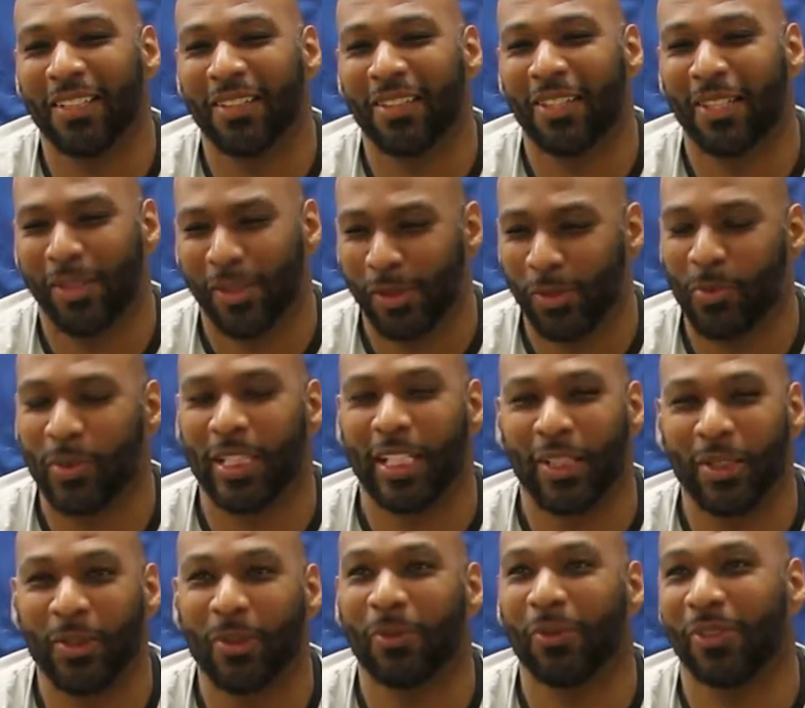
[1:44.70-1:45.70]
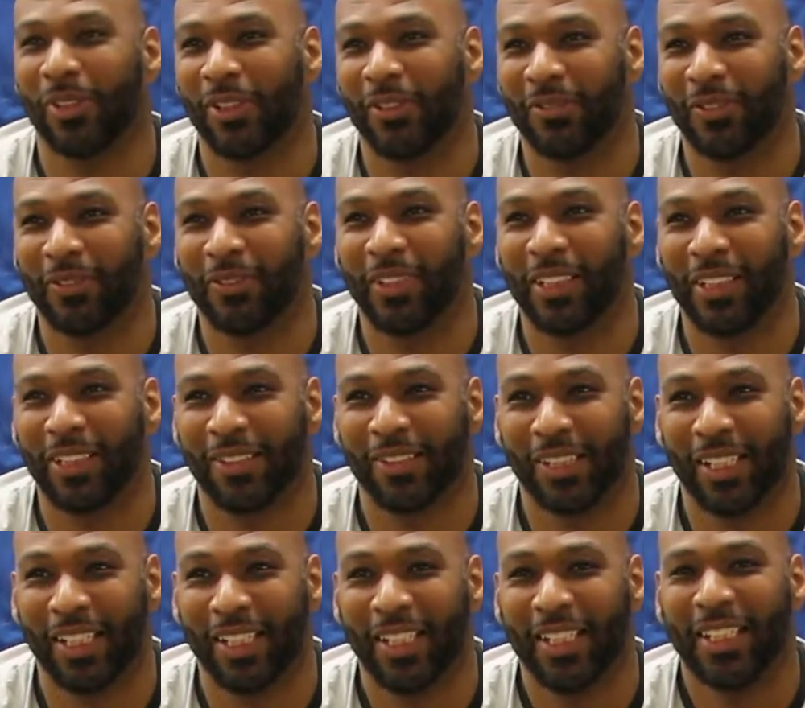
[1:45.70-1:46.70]
This is when I knew it was over for
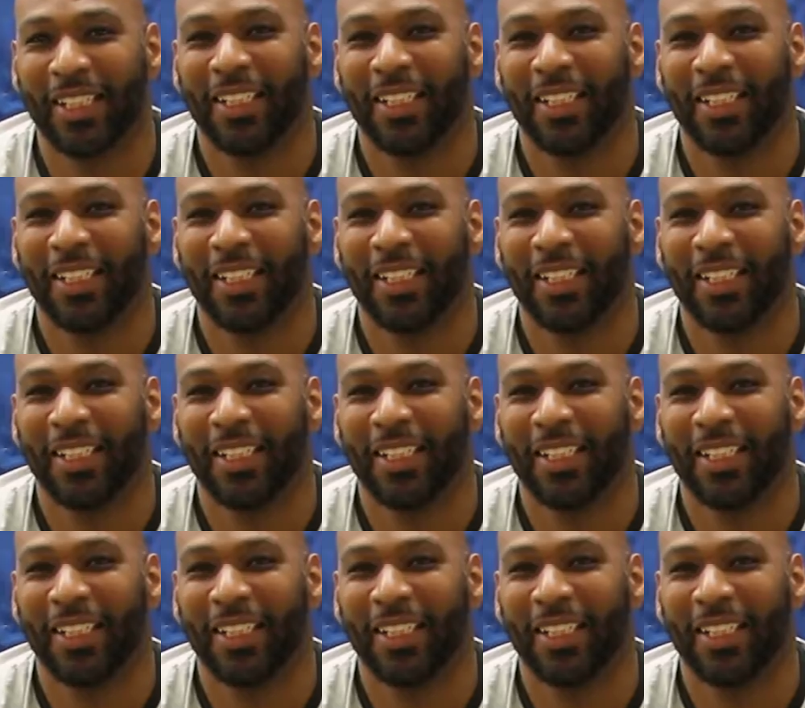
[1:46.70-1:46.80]
RJ.